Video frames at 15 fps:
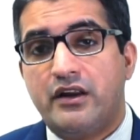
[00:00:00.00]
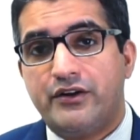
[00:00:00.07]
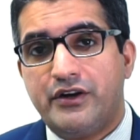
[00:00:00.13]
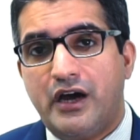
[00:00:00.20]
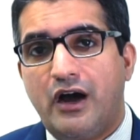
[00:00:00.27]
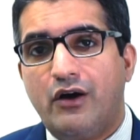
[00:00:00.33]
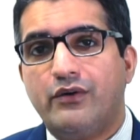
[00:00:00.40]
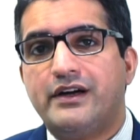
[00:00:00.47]

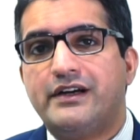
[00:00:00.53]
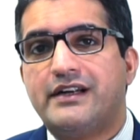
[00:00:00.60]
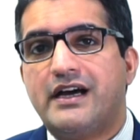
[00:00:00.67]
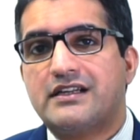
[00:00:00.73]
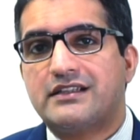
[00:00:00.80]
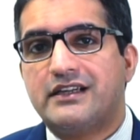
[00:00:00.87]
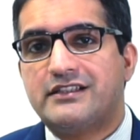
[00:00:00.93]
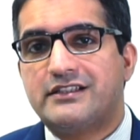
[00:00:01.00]
Now
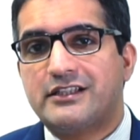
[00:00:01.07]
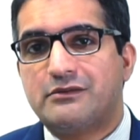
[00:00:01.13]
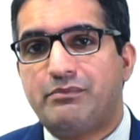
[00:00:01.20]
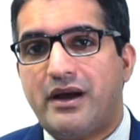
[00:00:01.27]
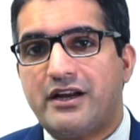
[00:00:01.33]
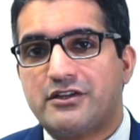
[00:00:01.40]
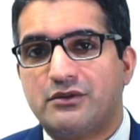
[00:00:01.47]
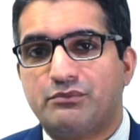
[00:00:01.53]
its
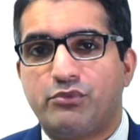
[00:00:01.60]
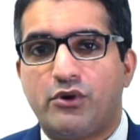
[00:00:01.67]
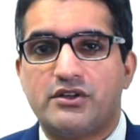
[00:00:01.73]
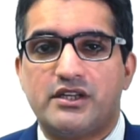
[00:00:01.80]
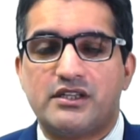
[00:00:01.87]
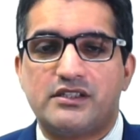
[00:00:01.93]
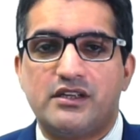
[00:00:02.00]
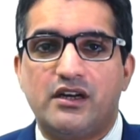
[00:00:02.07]
expansion
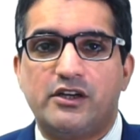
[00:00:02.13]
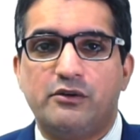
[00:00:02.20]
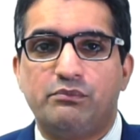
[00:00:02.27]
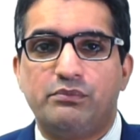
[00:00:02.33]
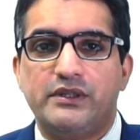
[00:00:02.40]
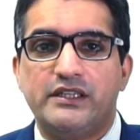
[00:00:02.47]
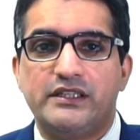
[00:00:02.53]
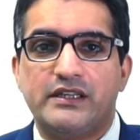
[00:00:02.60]
projects are
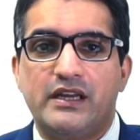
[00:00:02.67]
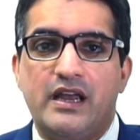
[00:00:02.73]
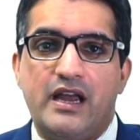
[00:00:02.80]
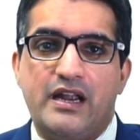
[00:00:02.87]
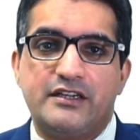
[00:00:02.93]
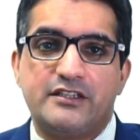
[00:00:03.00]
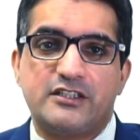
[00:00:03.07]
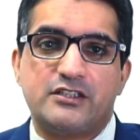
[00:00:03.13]
complete
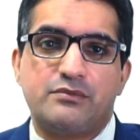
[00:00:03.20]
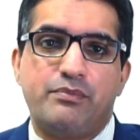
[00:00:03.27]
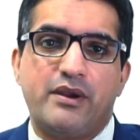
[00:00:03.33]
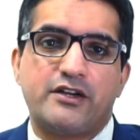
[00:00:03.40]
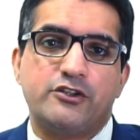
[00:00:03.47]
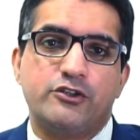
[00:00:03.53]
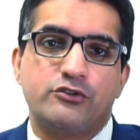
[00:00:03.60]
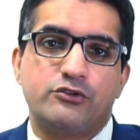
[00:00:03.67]
and it's
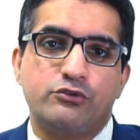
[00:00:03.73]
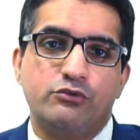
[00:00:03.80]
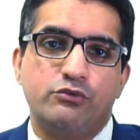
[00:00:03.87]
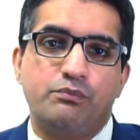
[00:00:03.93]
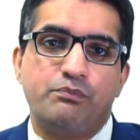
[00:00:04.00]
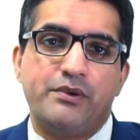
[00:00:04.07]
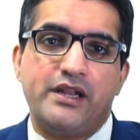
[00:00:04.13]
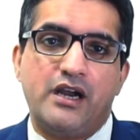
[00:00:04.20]
expected
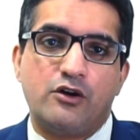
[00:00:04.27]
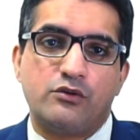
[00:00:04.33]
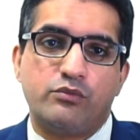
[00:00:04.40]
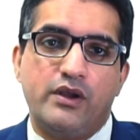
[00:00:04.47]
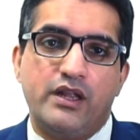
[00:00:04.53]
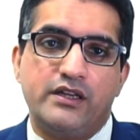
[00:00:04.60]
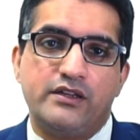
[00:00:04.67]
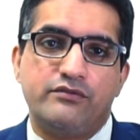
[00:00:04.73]
to pay out
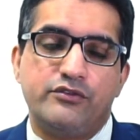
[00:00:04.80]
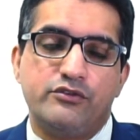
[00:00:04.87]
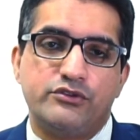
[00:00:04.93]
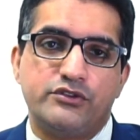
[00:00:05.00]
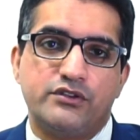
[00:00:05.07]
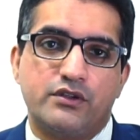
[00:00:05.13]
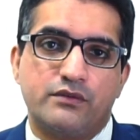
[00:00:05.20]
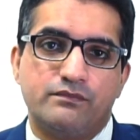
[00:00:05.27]
well in
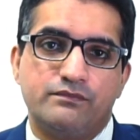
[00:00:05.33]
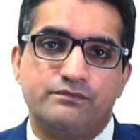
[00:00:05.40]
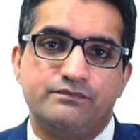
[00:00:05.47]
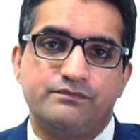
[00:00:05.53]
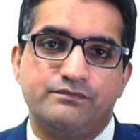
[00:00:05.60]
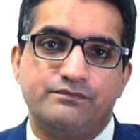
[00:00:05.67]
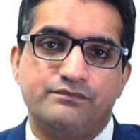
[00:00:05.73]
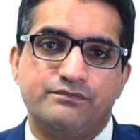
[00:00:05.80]
future.
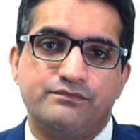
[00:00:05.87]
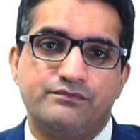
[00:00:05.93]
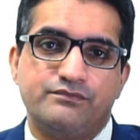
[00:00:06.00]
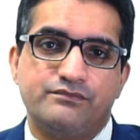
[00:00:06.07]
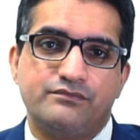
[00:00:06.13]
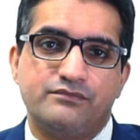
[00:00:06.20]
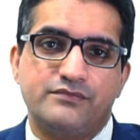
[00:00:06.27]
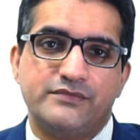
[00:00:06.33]

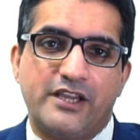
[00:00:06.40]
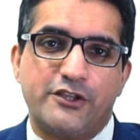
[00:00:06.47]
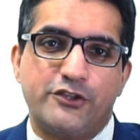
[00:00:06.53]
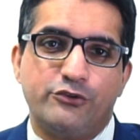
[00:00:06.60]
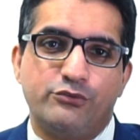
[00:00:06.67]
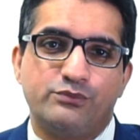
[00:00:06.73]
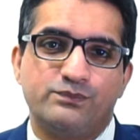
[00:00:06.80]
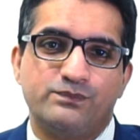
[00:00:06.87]
Thank
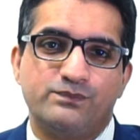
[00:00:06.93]
you.